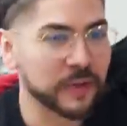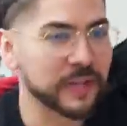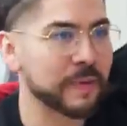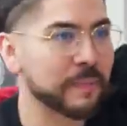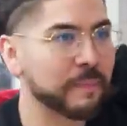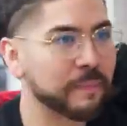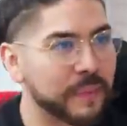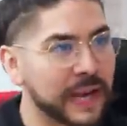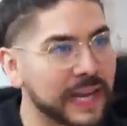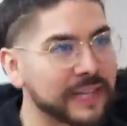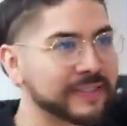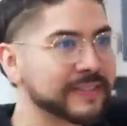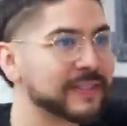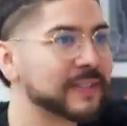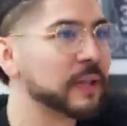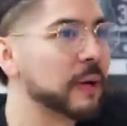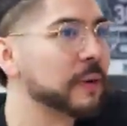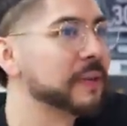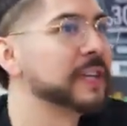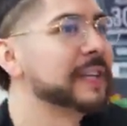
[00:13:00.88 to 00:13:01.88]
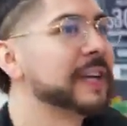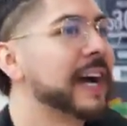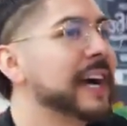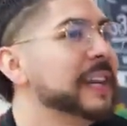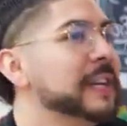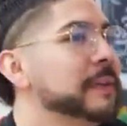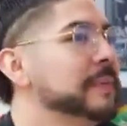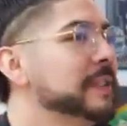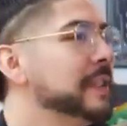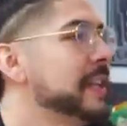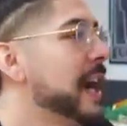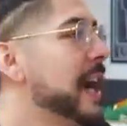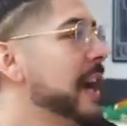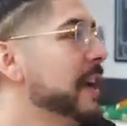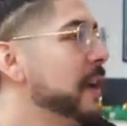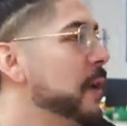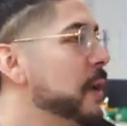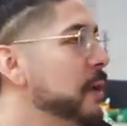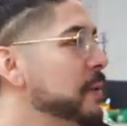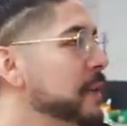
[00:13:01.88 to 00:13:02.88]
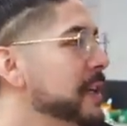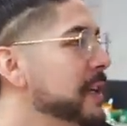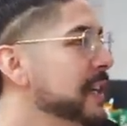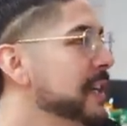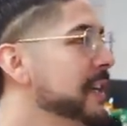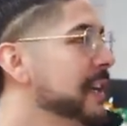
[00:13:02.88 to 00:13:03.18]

one of the best clothing items that I own